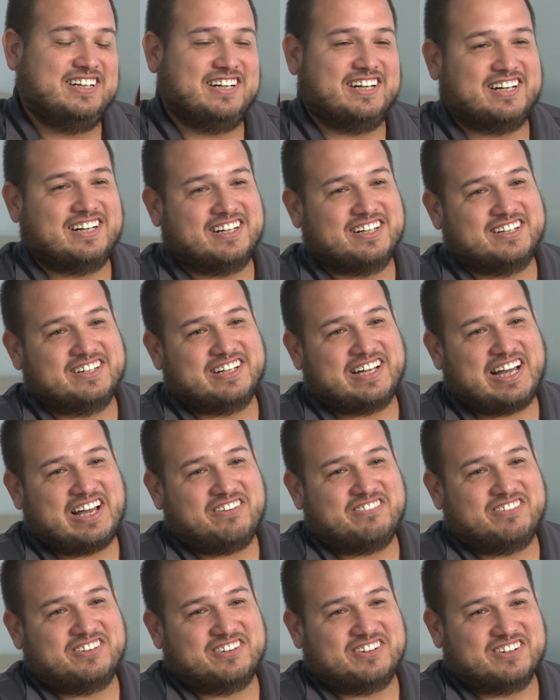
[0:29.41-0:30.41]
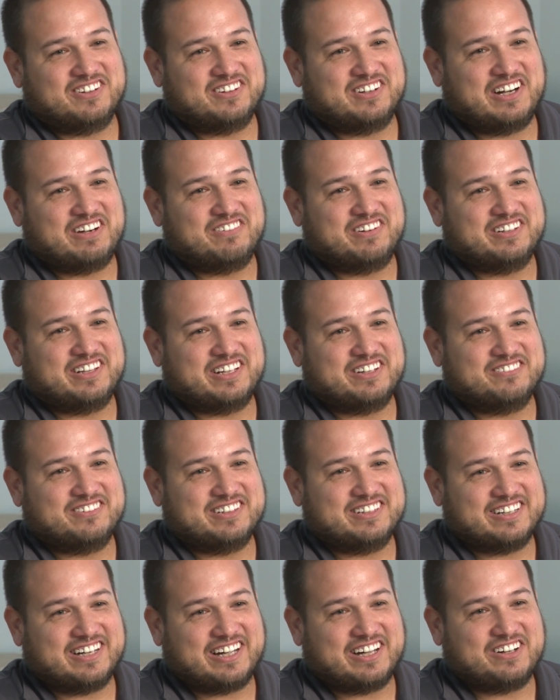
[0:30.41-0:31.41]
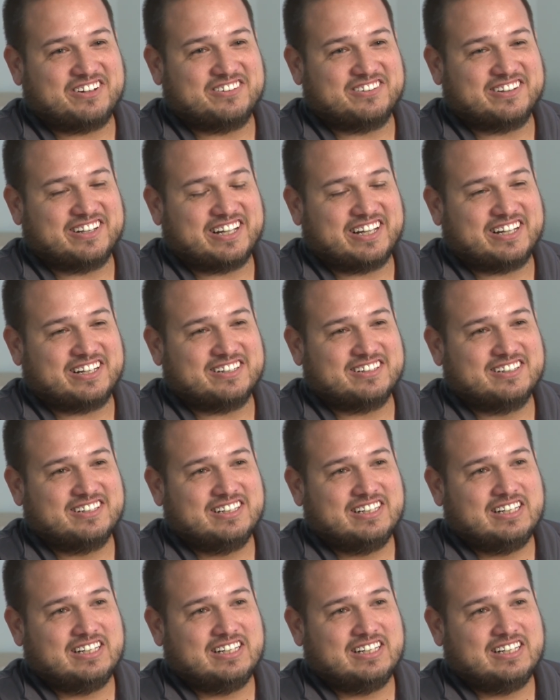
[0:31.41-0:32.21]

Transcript: uh, after everything went down that